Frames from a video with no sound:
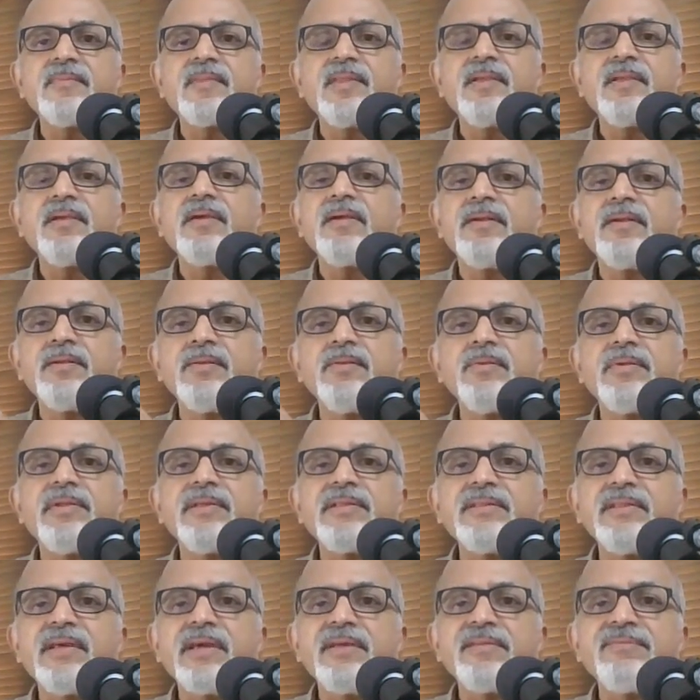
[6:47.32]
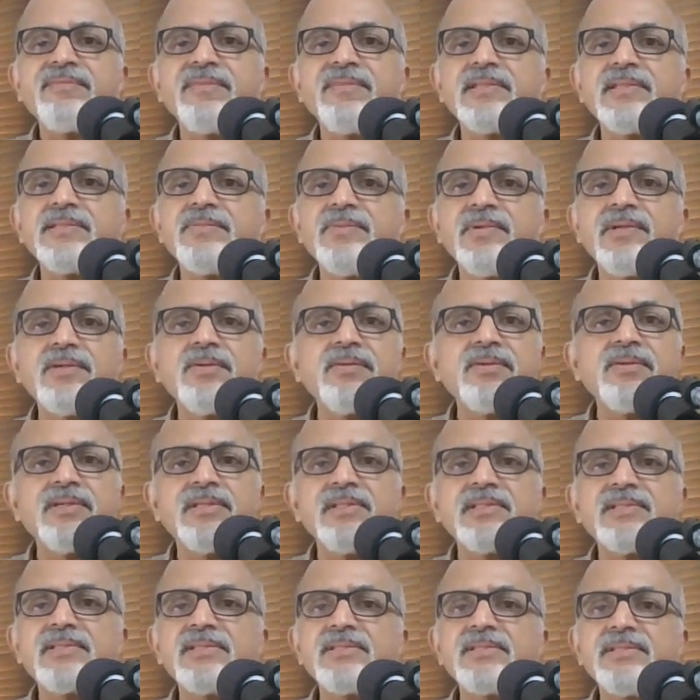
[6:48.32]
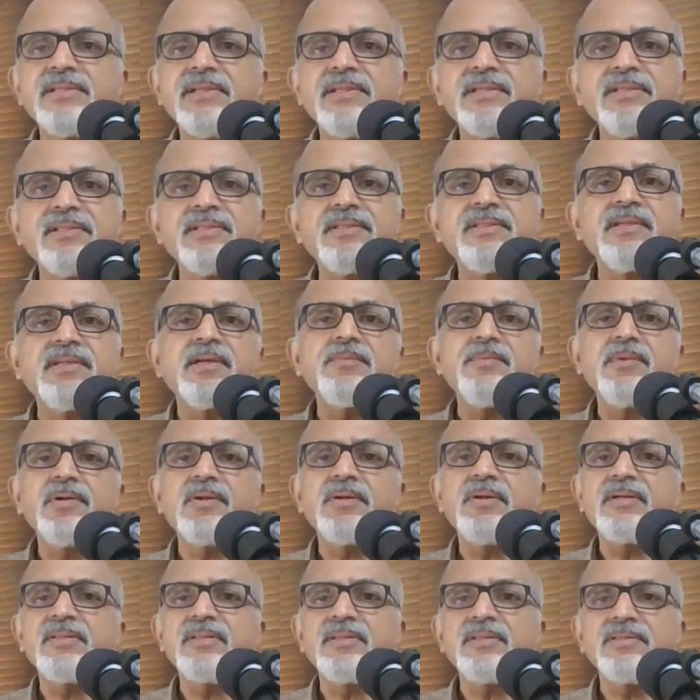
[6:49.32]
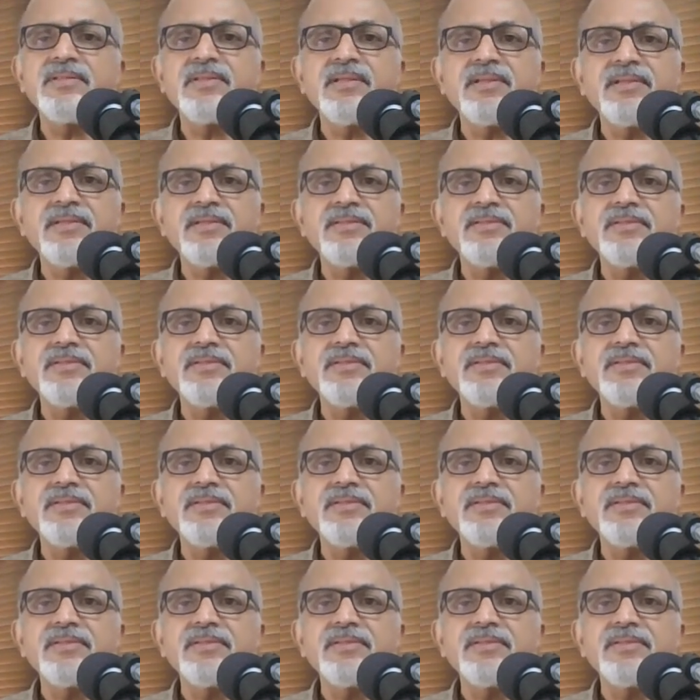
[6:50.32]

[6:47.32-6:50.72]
During that phase, we don't discuss anything about other things.